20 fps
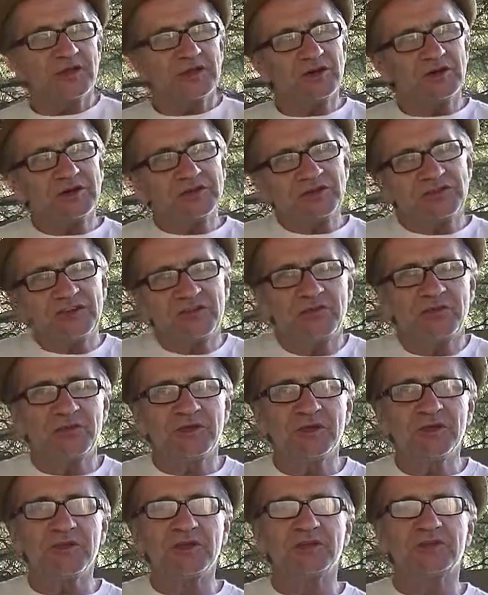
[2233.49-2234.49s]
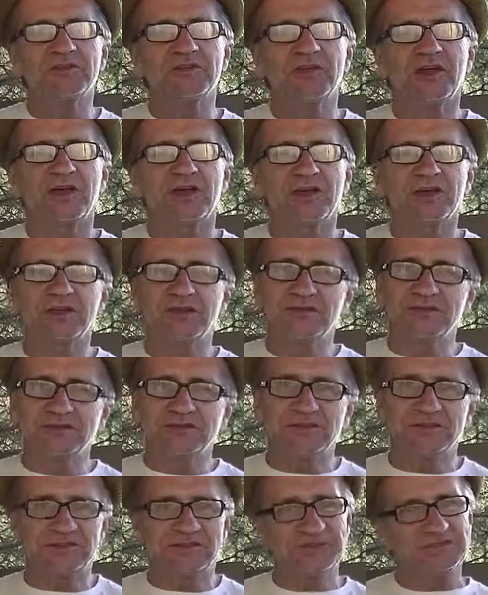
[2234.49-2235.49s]
ushy feeling inside, like you
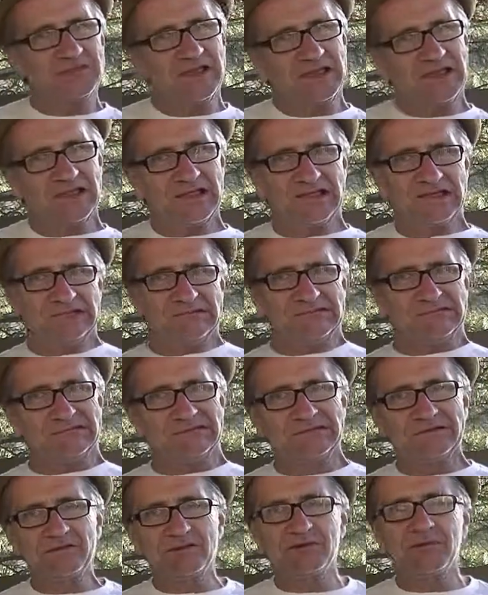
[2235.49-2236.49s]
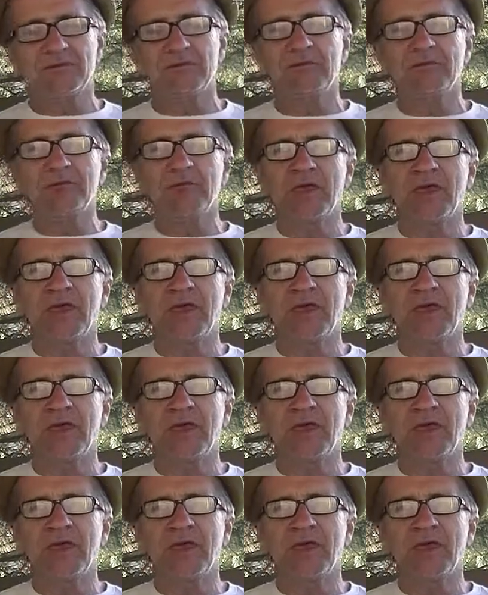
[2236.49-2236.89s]
just, you know.